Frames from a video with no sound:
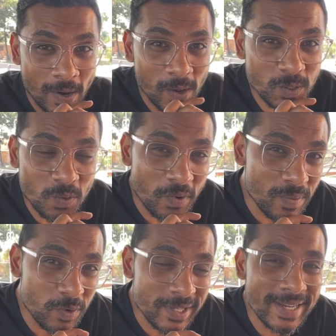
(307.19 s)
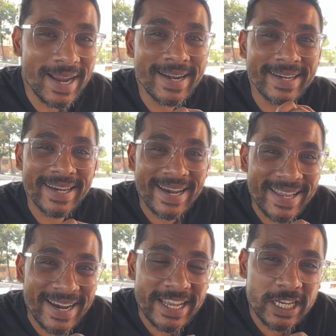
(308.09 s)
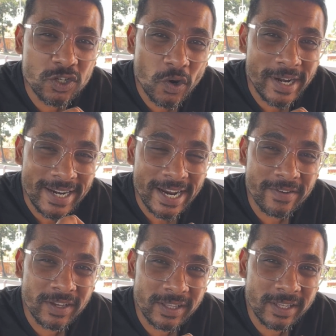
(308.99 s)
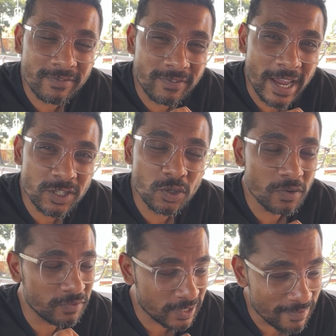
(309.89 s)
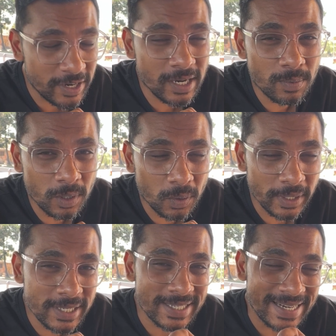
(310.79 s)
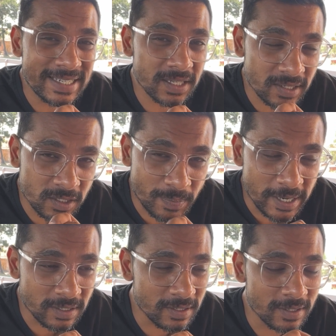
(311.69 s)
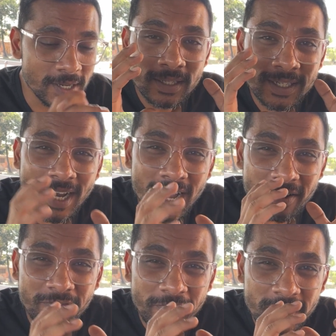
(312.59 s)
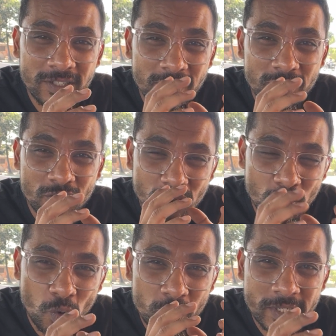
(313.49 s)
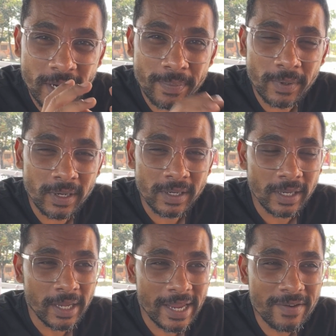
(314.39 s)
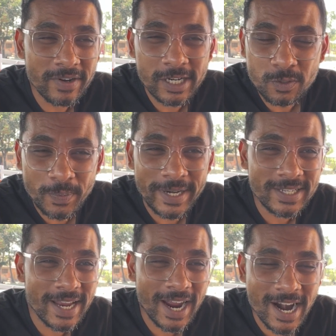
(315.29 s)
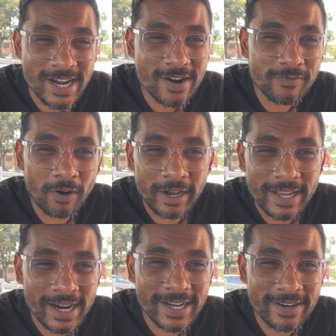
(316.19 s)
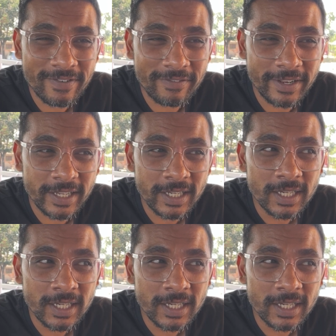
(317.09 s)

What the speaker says: Also, one more thing I really enjoy driving the XUV700 is its suspensions. The car feels so stable, even at speeds like 140, 150.